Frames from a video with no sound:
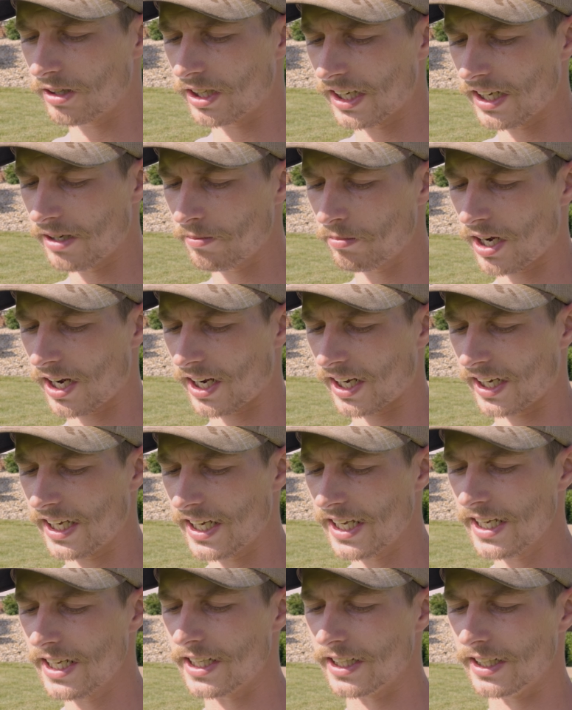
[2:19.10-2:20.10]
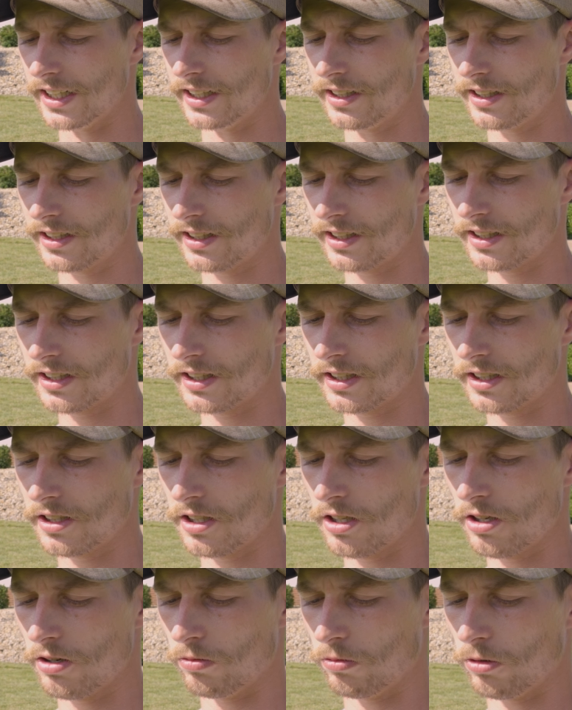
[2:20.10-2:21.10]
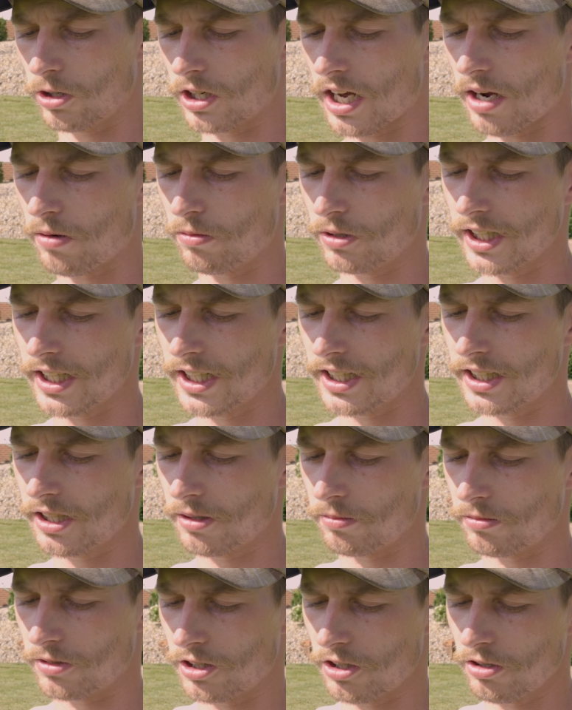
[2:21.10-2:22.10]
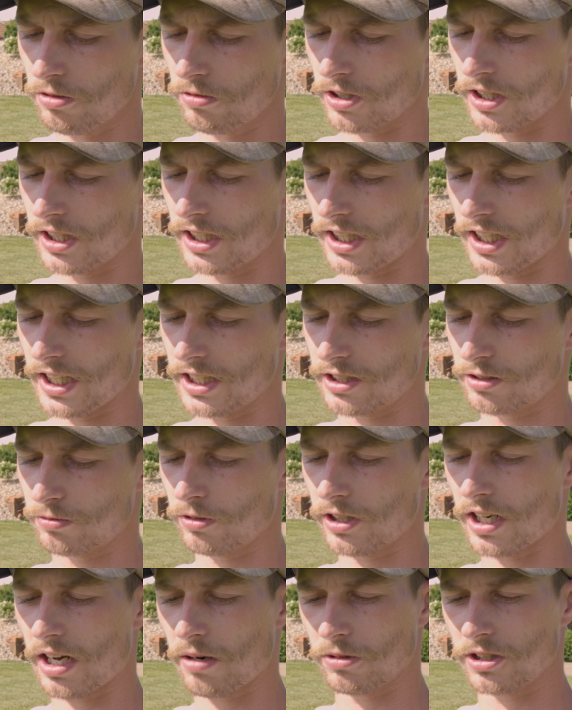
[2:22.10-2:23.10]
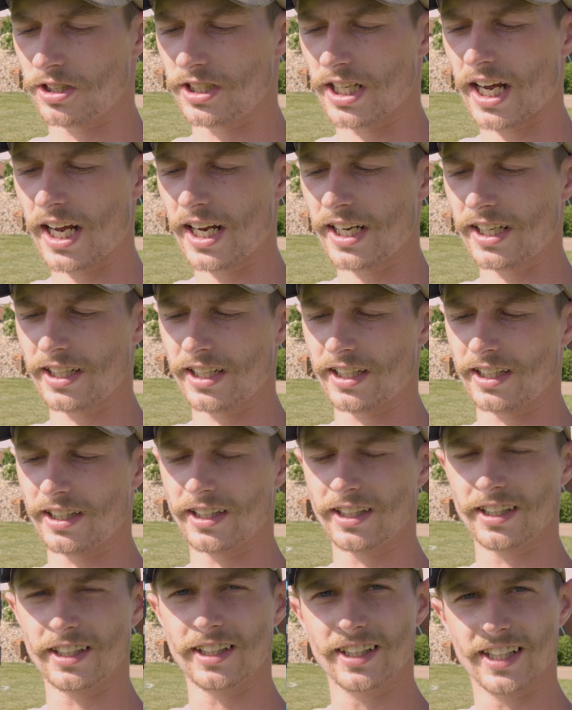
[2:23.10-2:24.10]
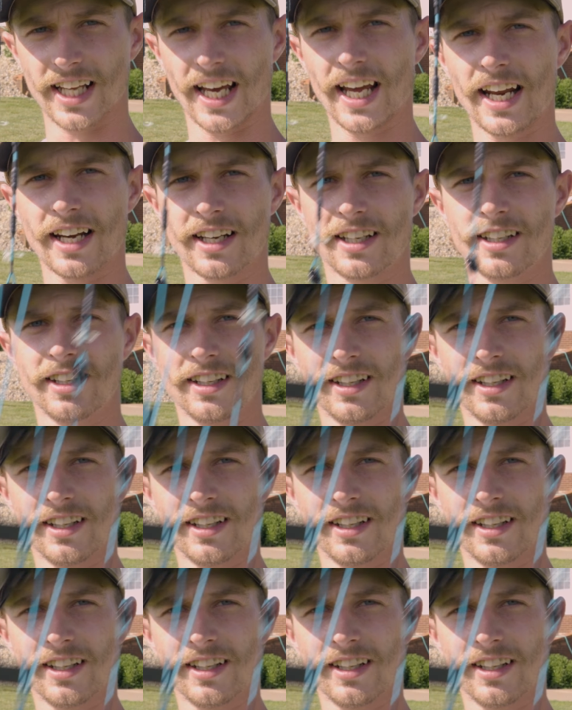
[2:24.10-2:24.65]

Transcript: in my head what I would end up doing is when I would tighten that